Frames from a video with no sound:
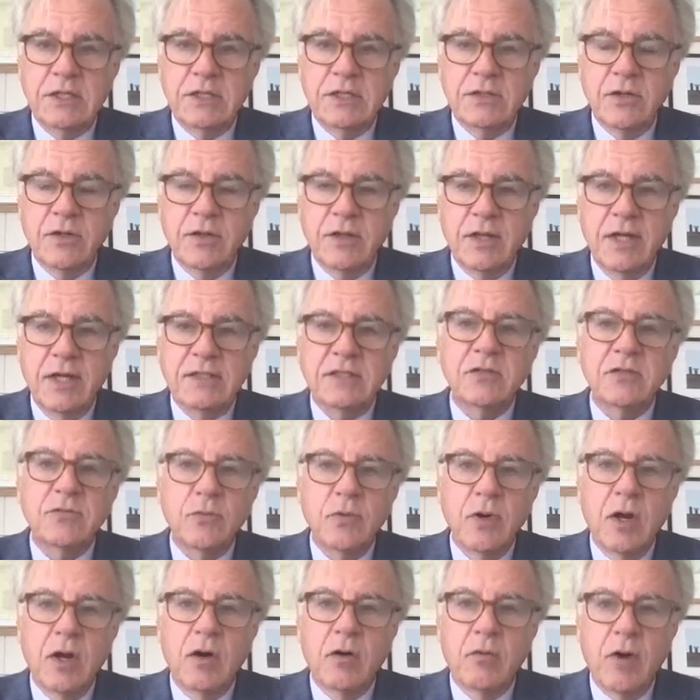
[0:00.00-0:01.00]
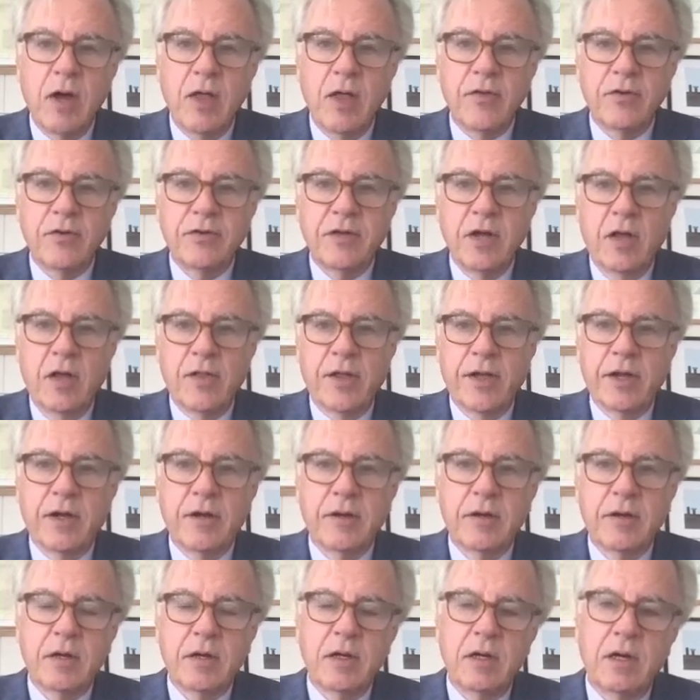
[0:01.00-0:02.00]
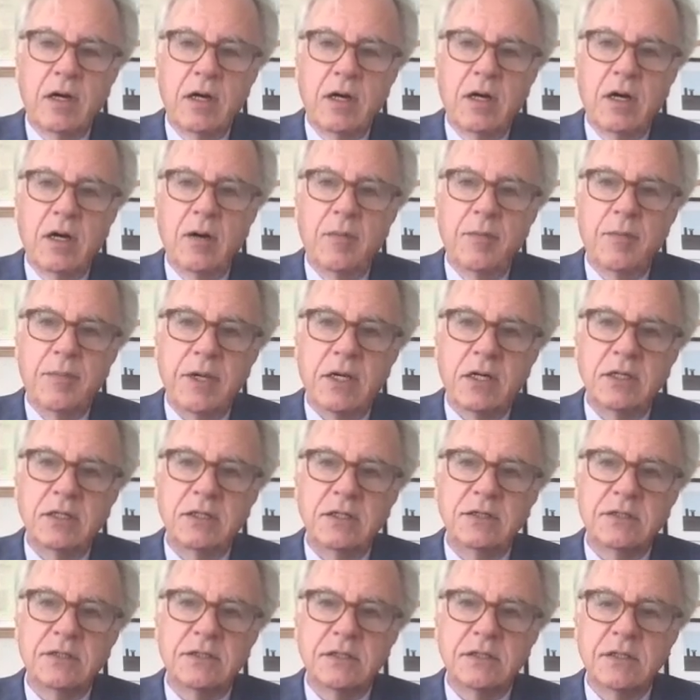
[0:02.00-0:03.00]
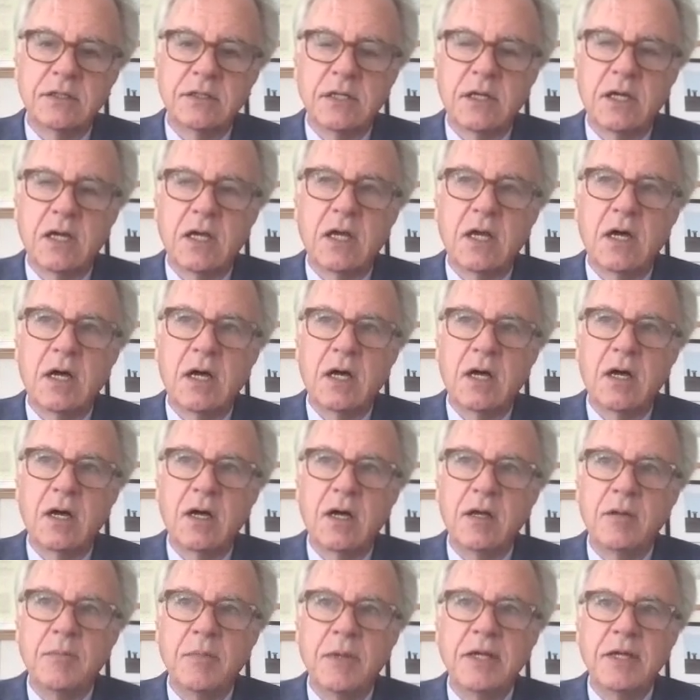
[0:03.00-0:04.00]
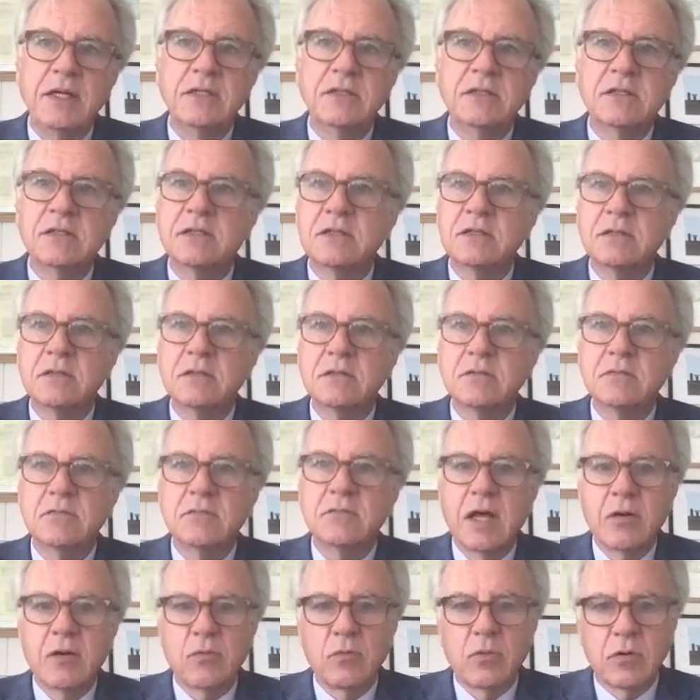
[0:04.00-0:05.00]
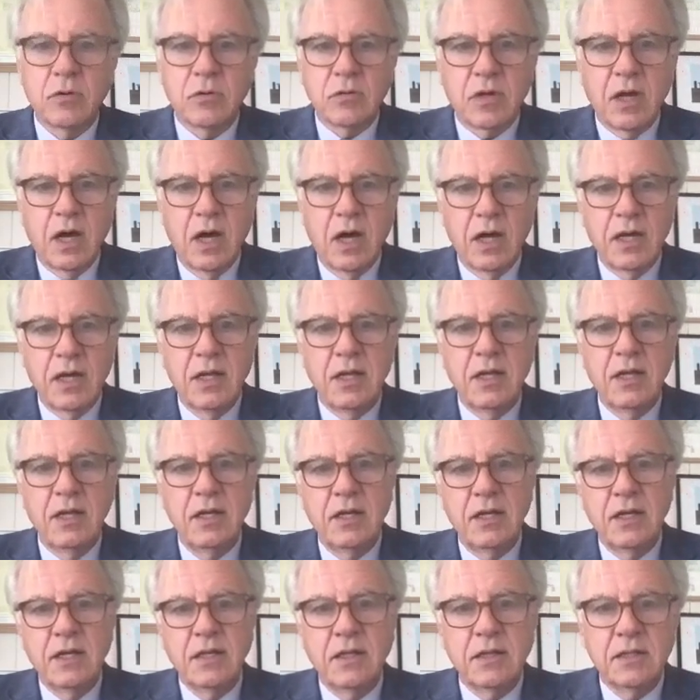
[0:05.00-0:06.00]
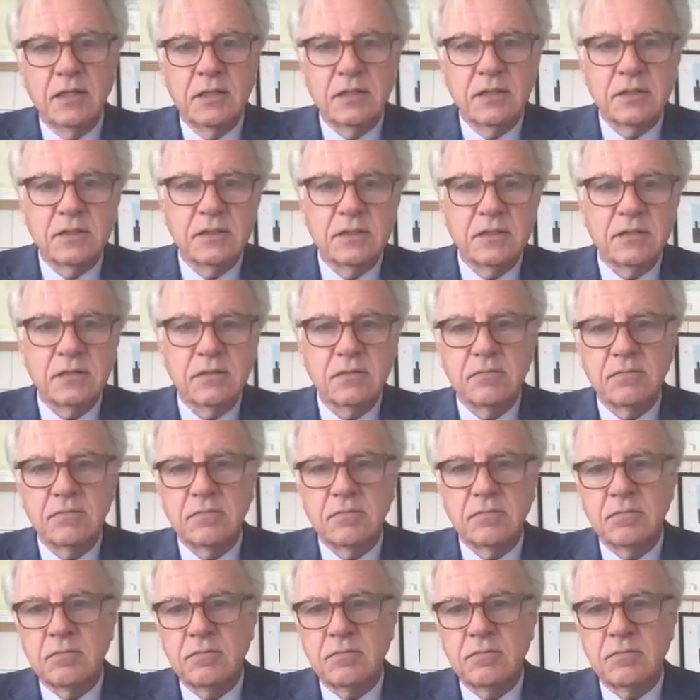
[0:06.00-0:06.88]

So that's rather telling because it means that we're kind of hitting this